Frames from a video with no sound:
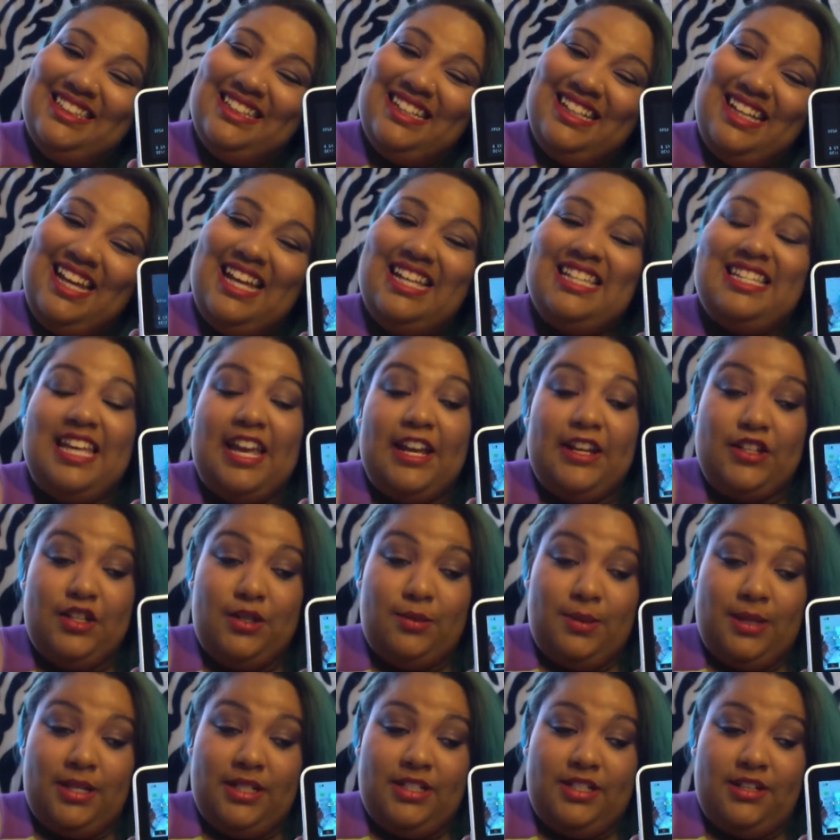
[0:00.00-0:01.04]
it takes your
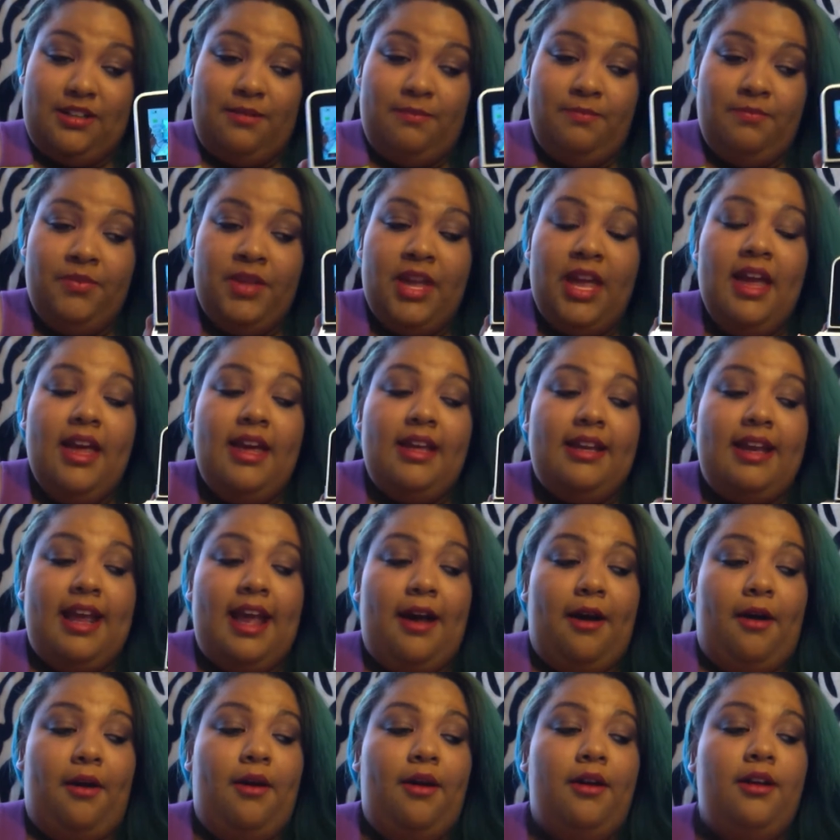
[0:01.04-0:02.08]
picture.
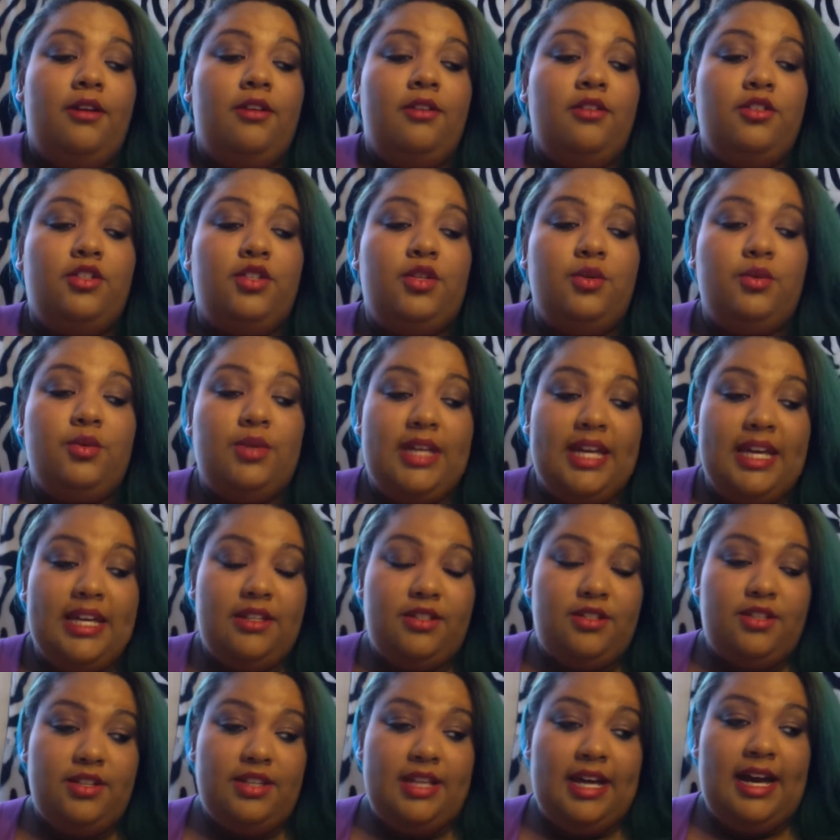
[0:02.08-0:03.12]
Now, to get
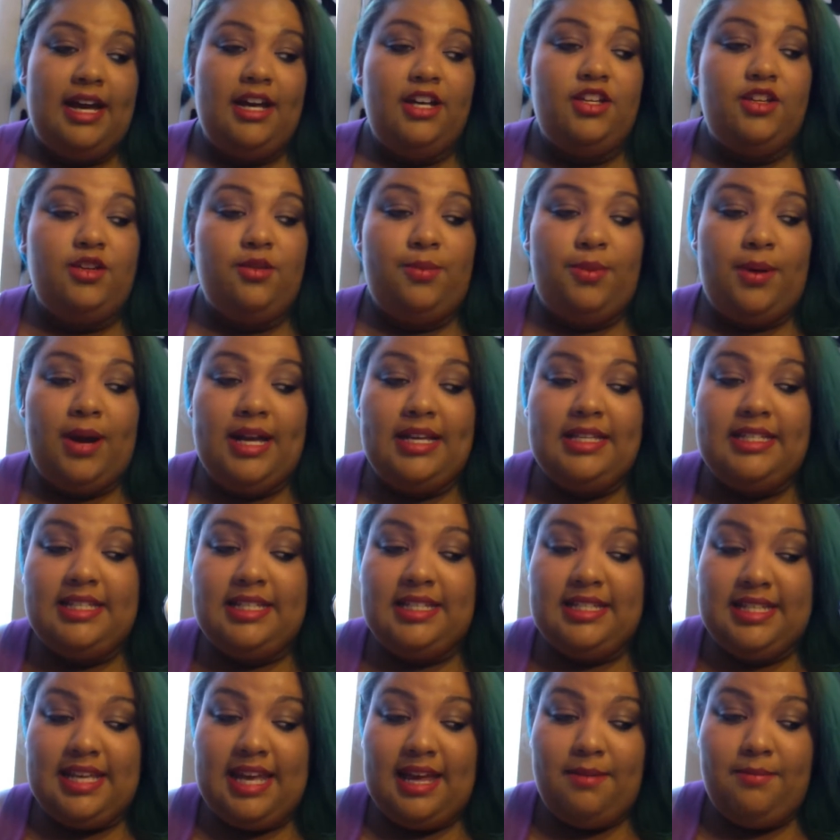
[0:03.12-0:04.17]
to that, you press the
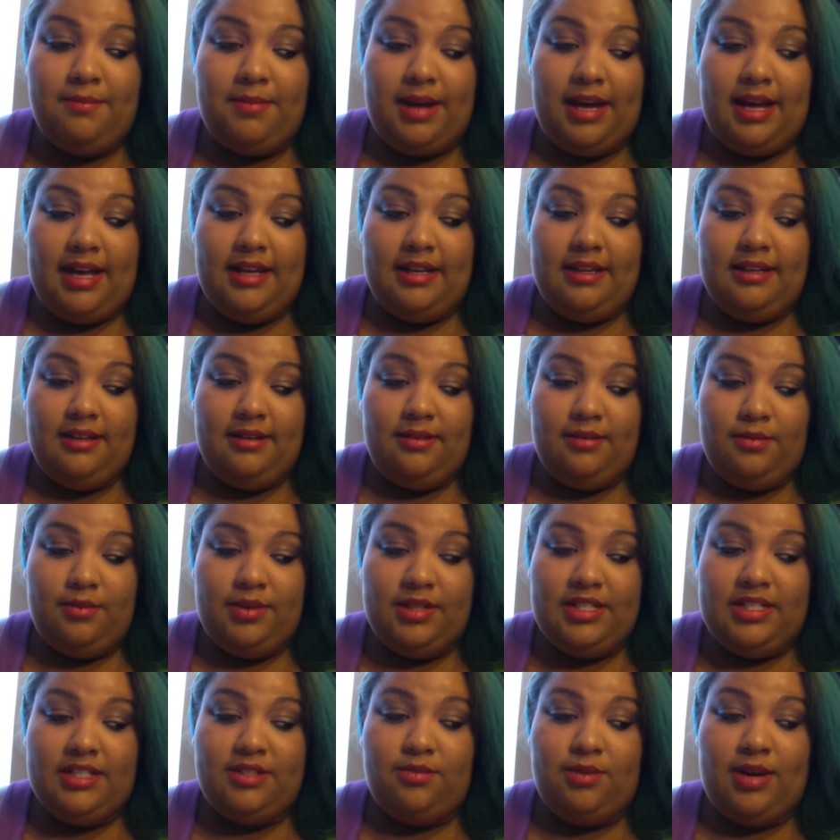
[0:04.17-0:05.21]
same button,
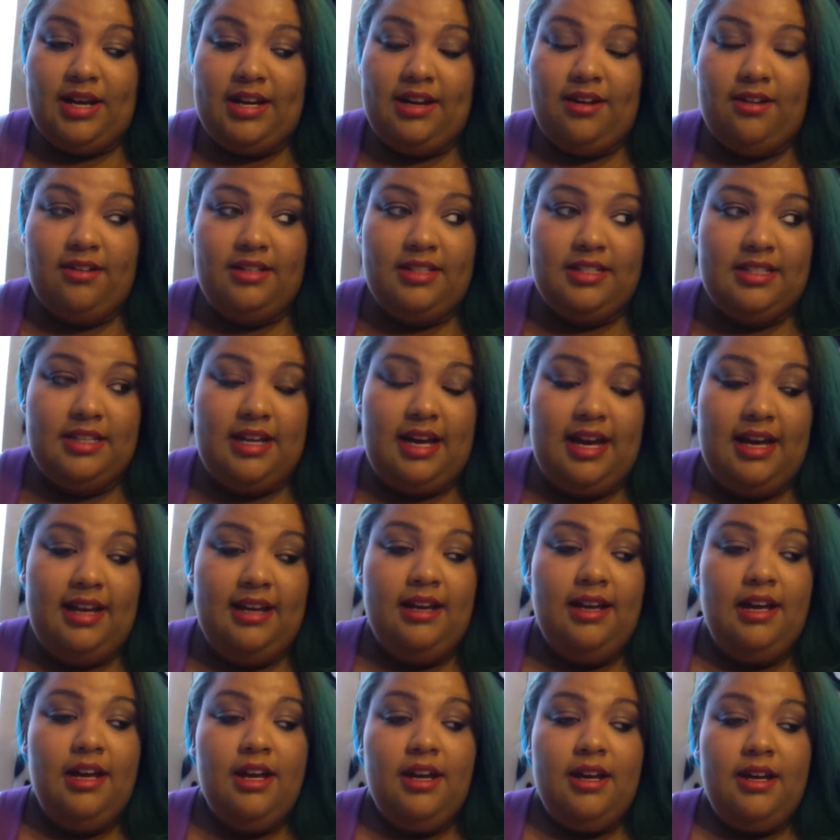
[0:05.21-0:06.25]
which is right here on the side,
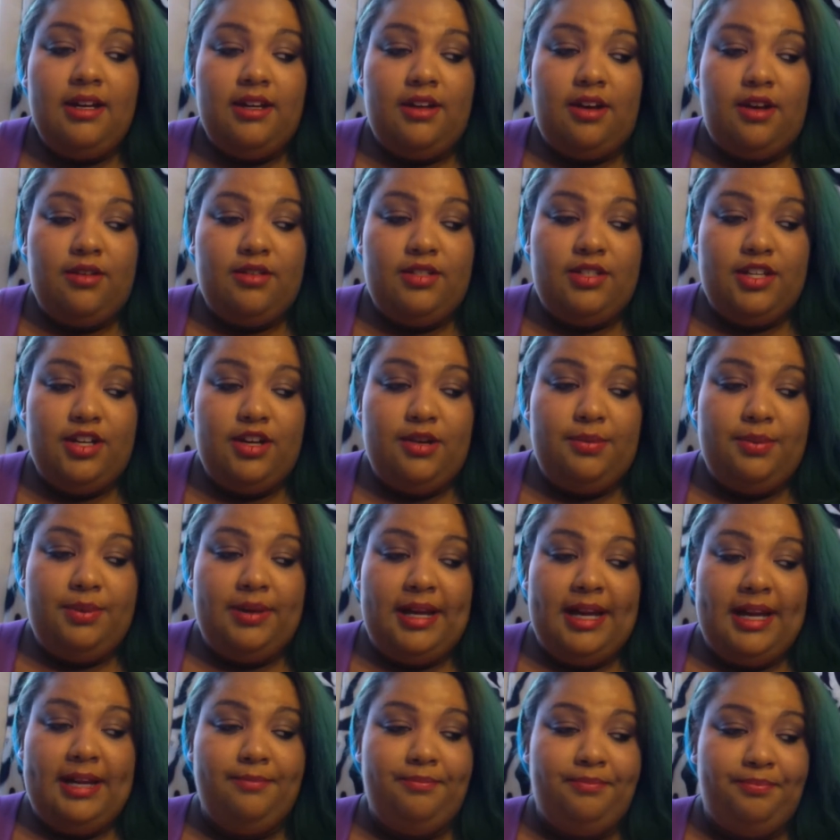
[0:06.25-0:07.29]
goes to your
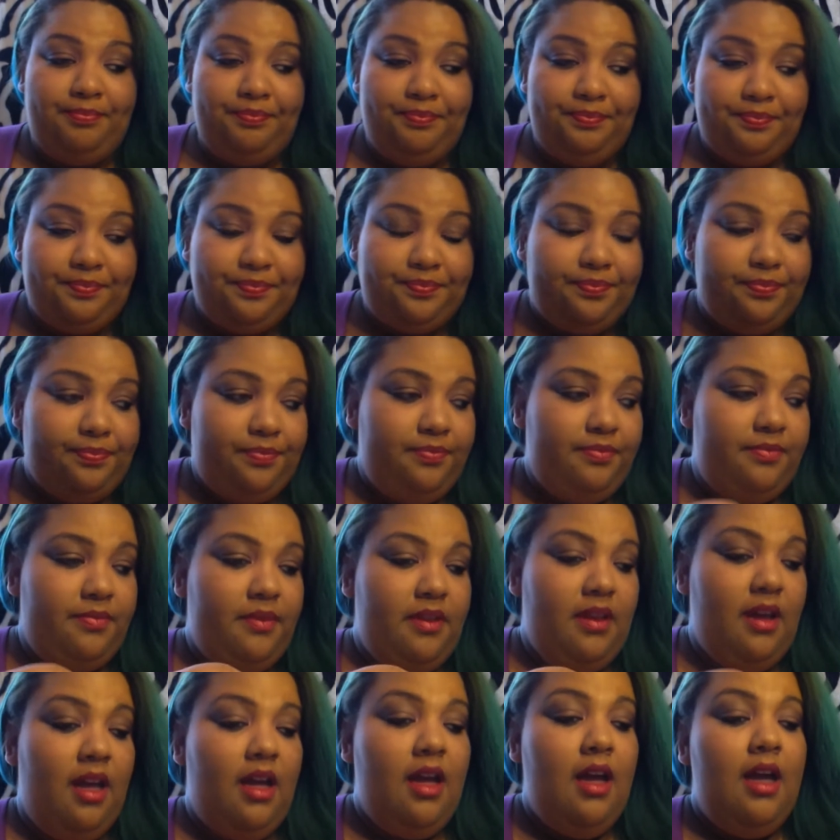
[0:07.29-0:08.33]
play,
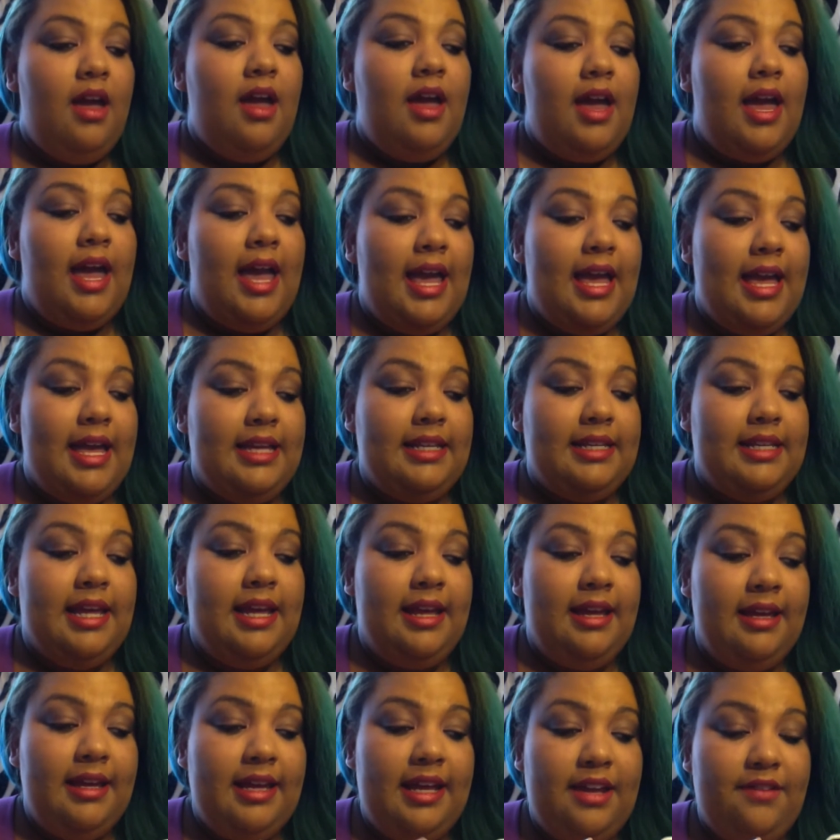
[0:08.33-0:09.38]
and
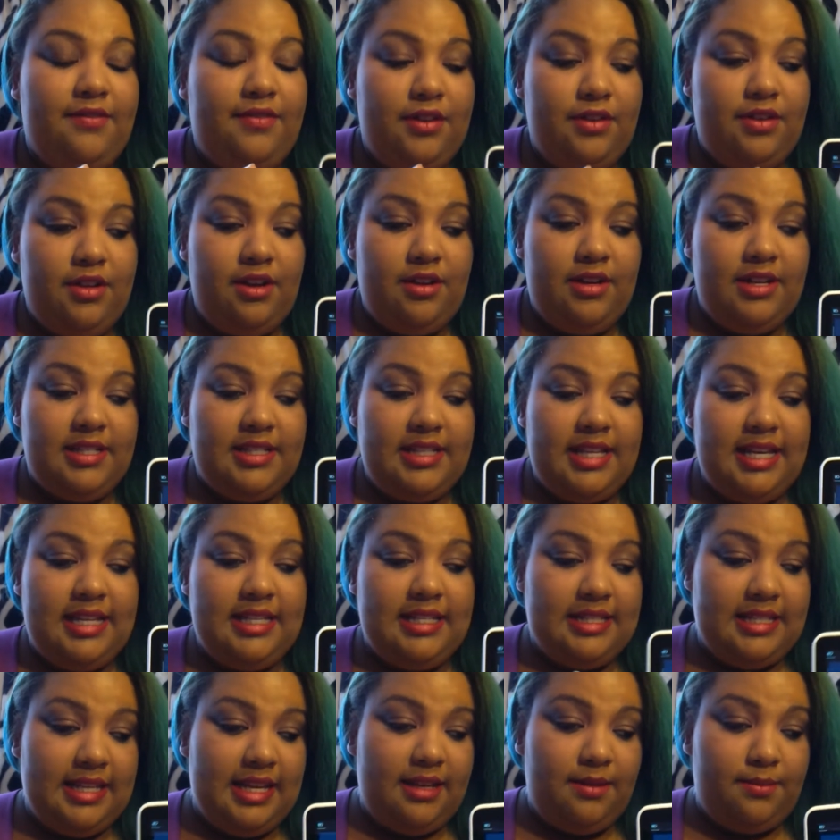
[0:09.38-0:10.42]
if you notice,
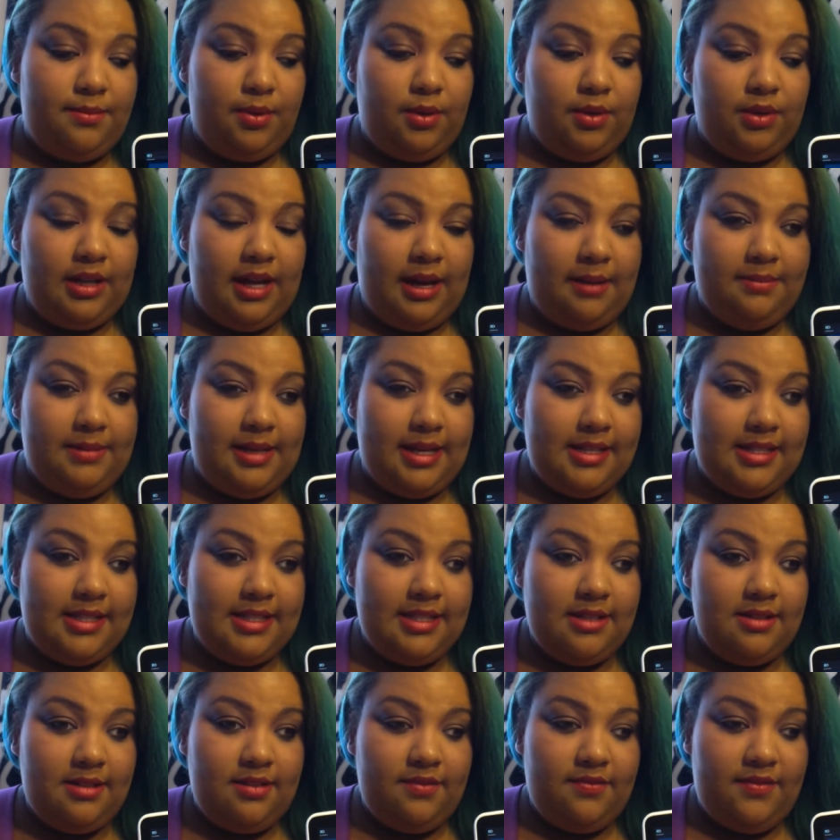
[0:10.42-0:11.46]
it didn't pull up. That's
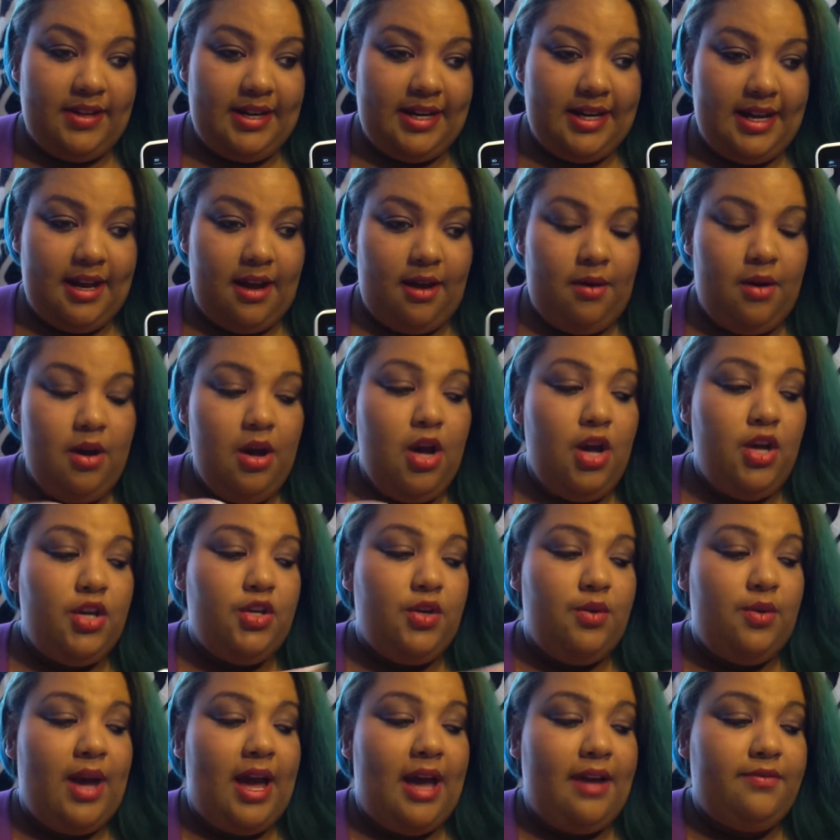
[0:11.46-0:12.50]
still the video.
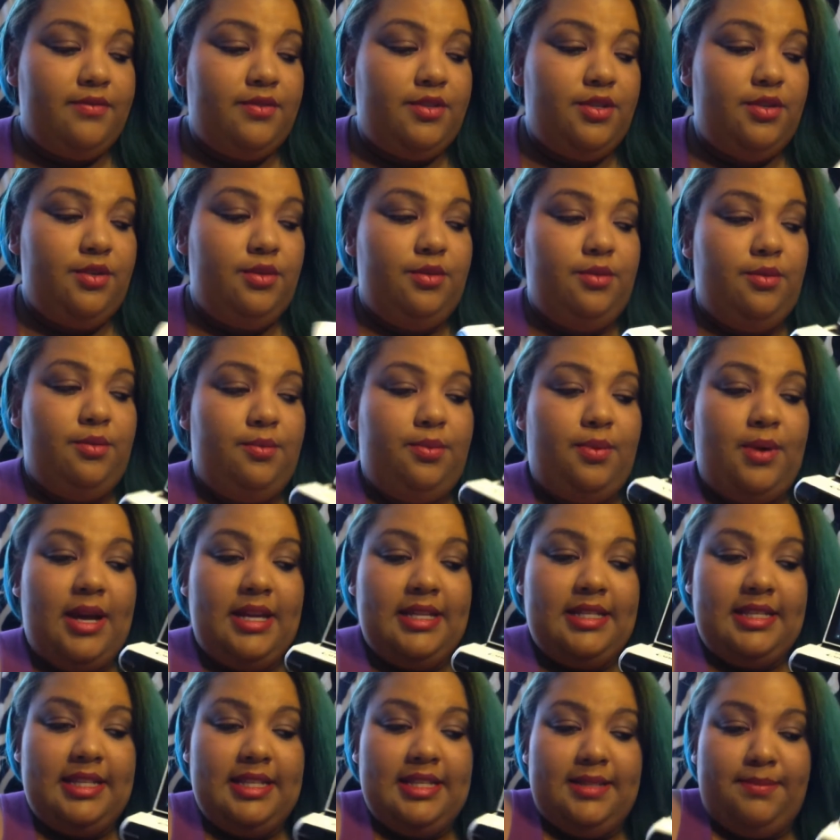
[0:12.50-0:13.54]
You have to
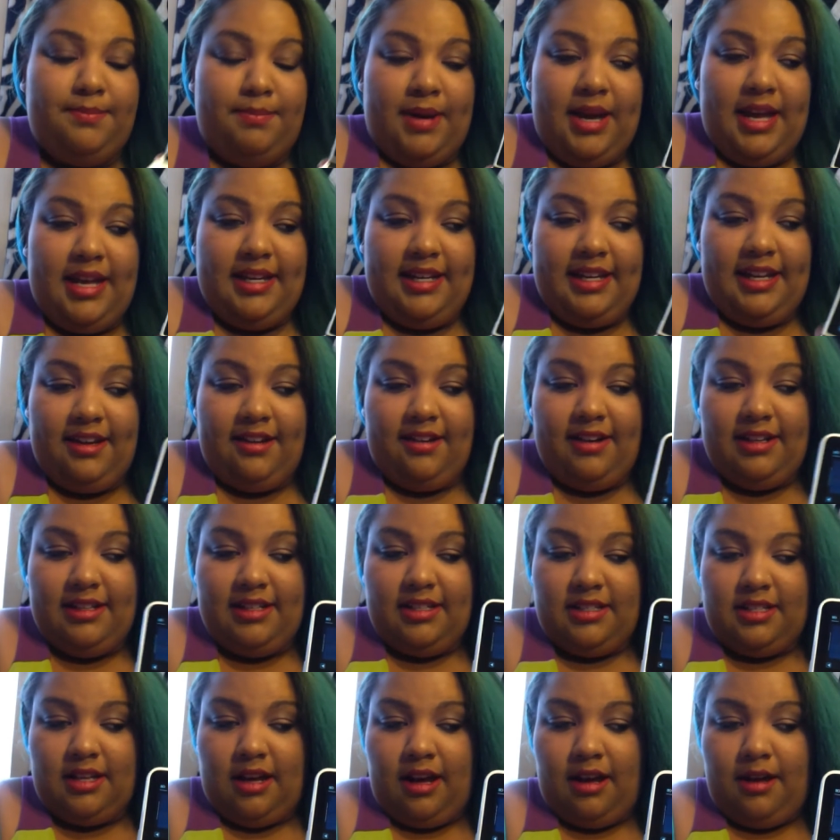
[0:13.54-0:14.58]
press this button here at the
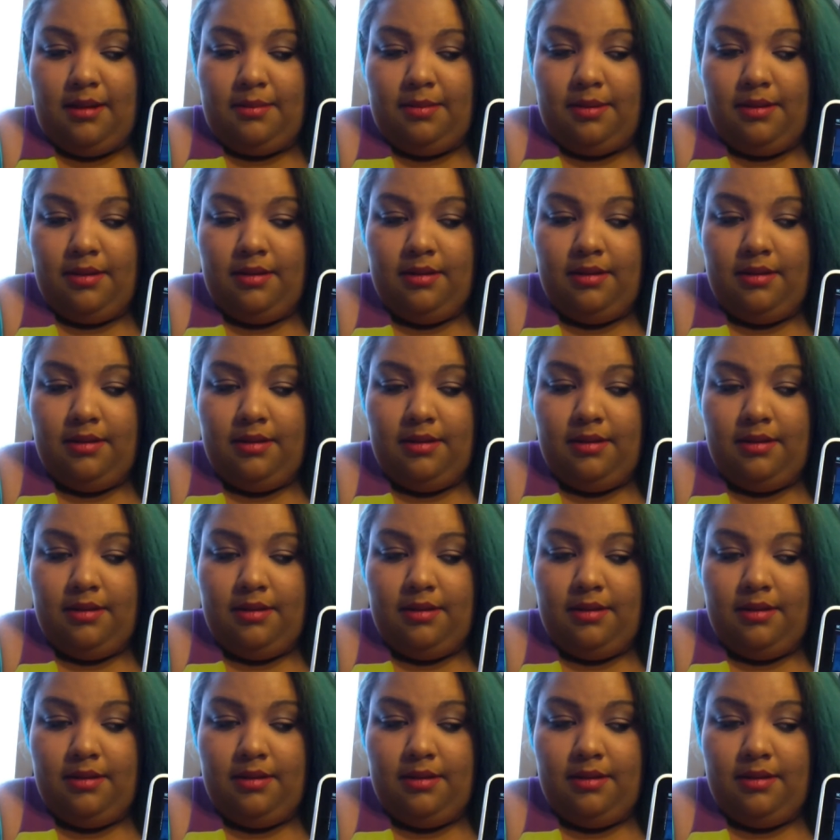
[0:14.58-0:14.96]
top